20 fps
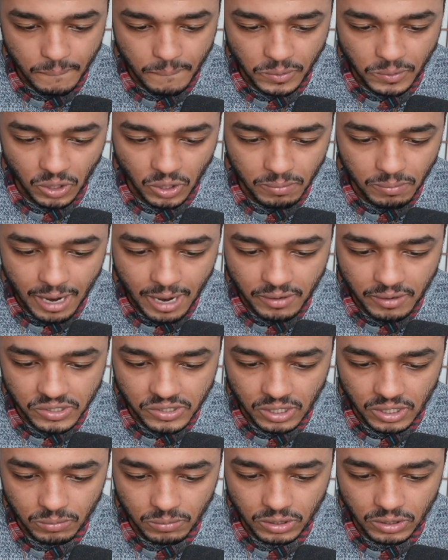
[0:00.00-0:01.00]
Don't marry
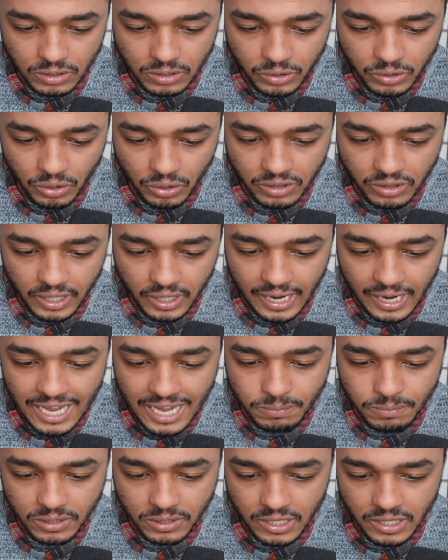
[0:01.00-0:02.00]
someone you think has
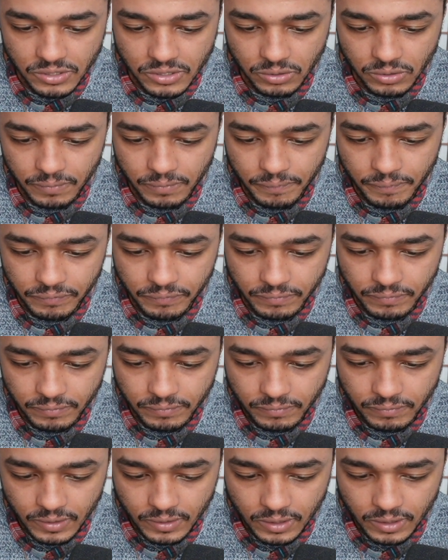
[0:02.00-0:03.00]
potential.
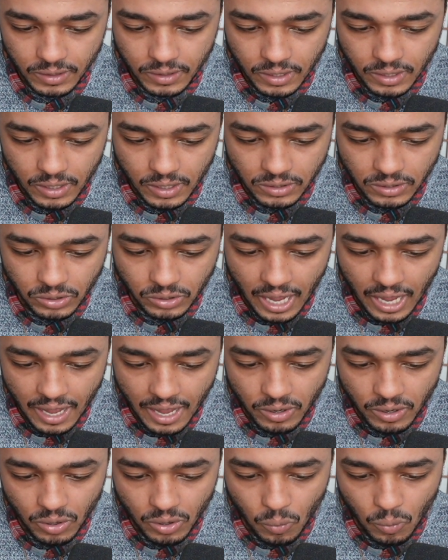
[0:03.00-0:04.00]
I
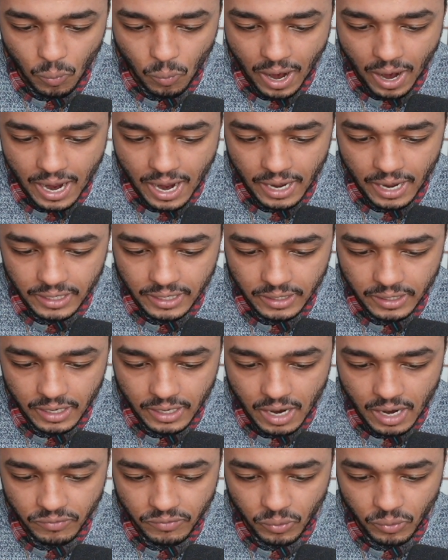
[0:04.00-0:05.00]
don't know why
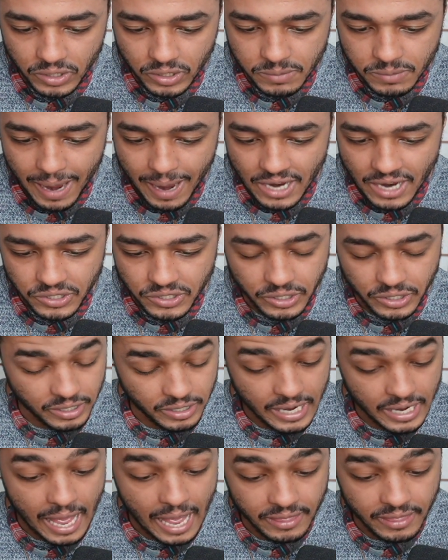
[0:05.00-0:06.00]
everyone is bashing her.
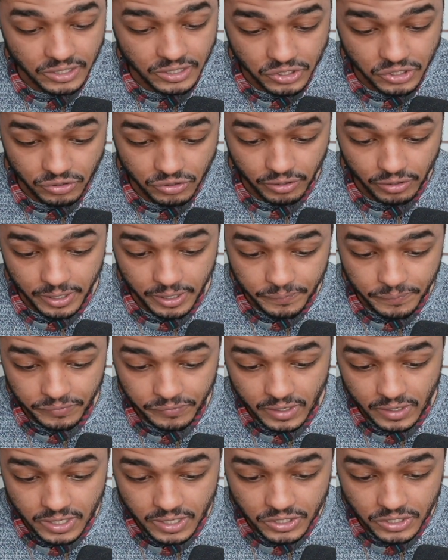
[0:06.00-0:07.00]
Yeah, I think she's great.
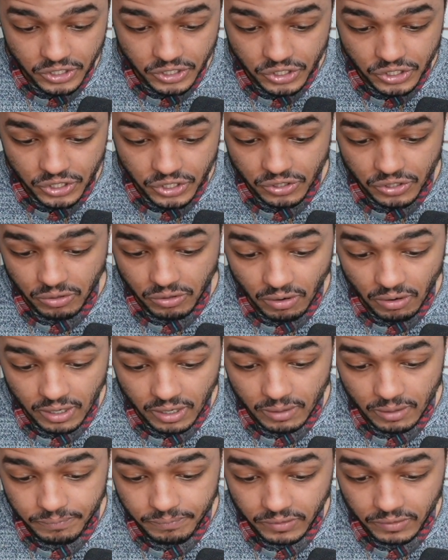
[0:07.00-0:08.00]
She's just a grown
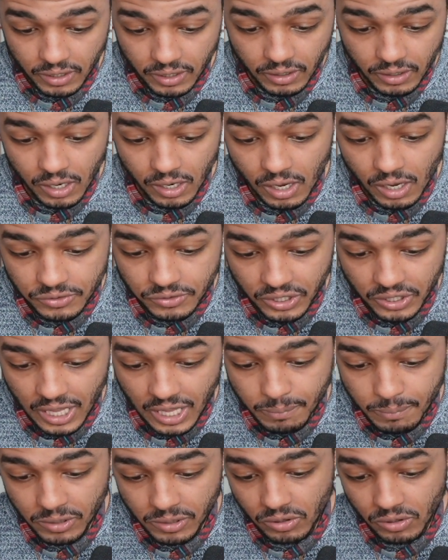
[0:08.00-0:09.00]
up. Love should not
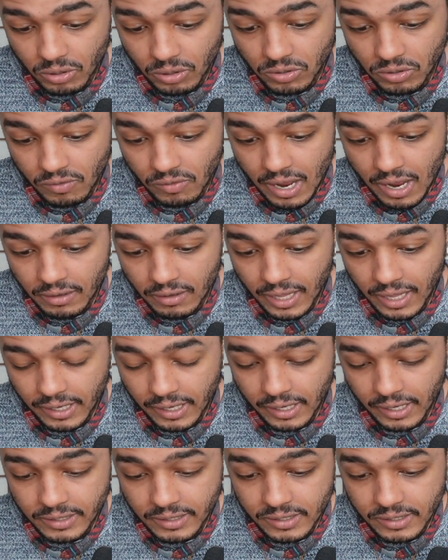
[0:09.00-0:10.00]
be thrown around like
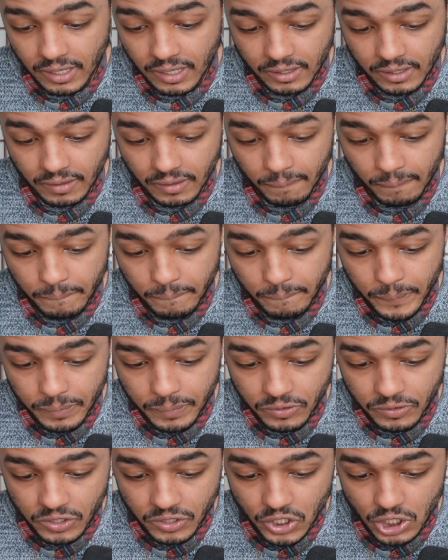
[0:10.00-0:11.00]
it's nothing.
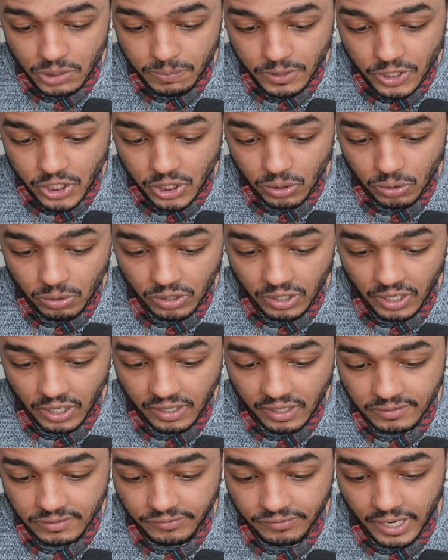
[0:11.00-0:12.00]
She's mature and
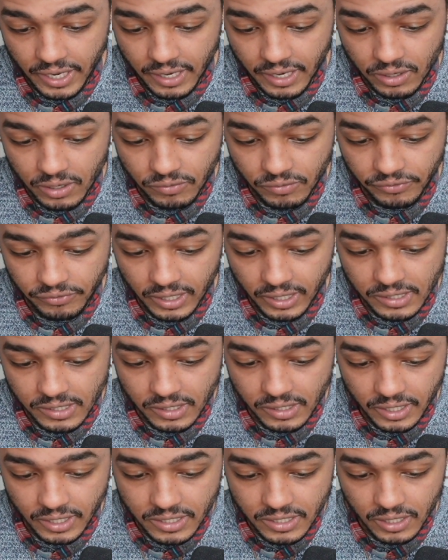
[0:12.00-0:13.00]
conveyed her feelings in
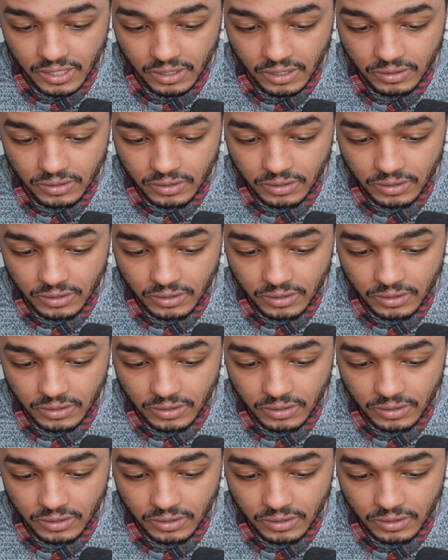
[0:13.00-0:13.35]
detail.